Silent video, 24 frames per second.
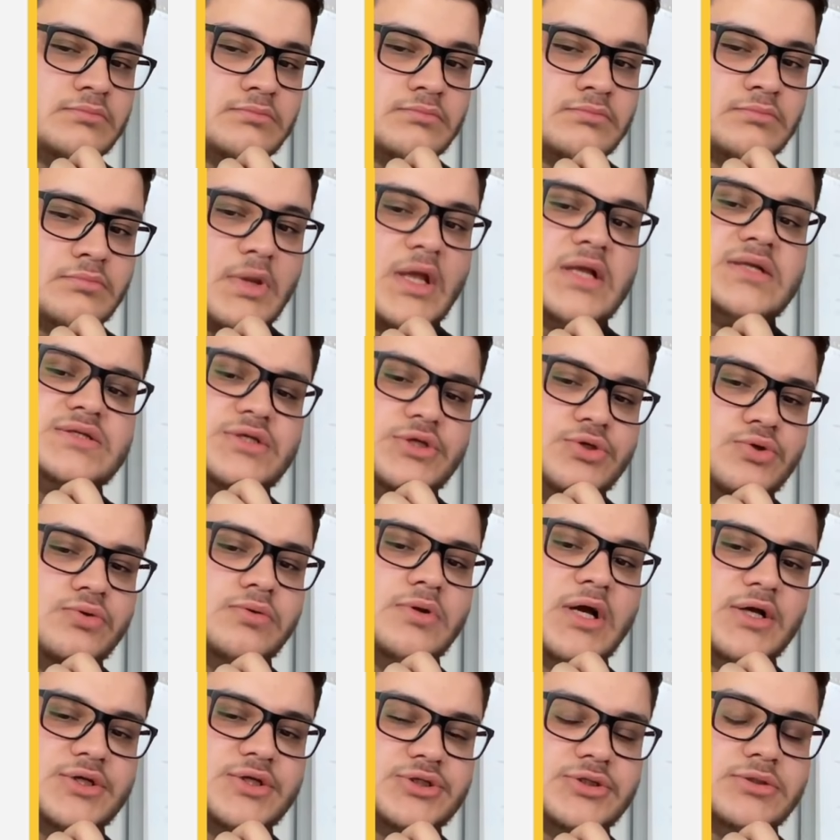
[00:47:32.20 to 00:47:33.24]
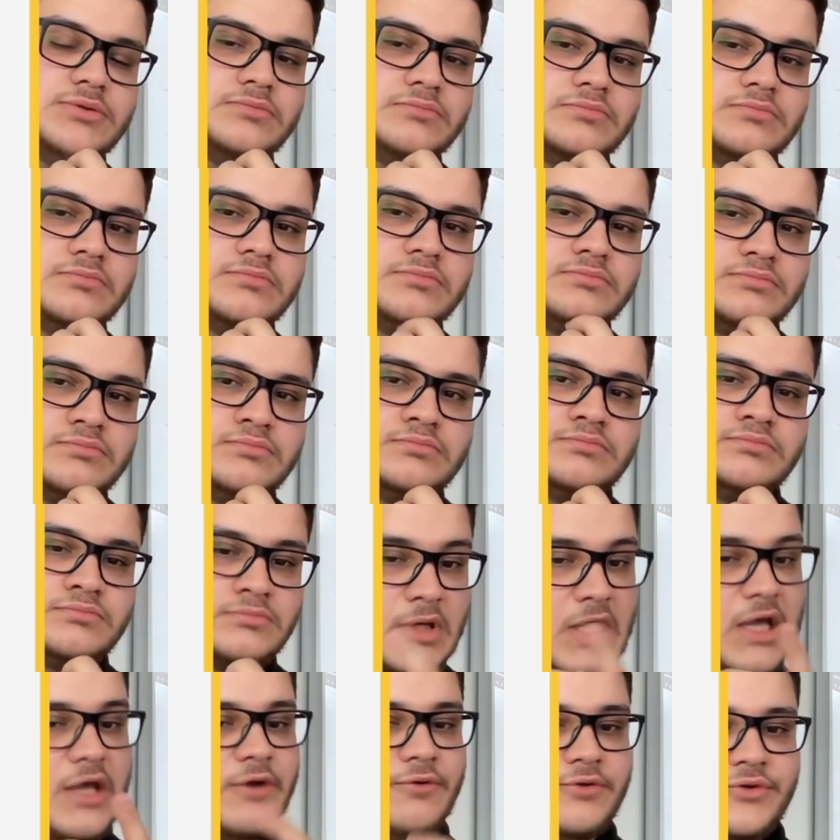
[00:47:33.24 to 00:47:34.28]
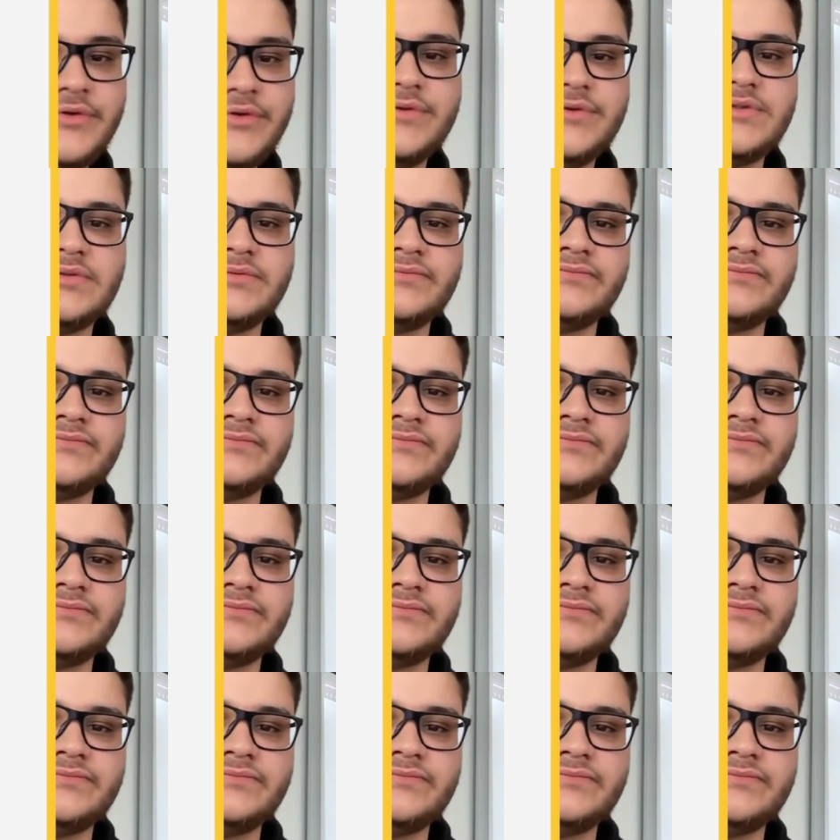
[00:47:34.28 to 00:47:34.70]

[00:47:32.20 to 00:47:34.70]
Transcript: That's really cool actually. I will do it.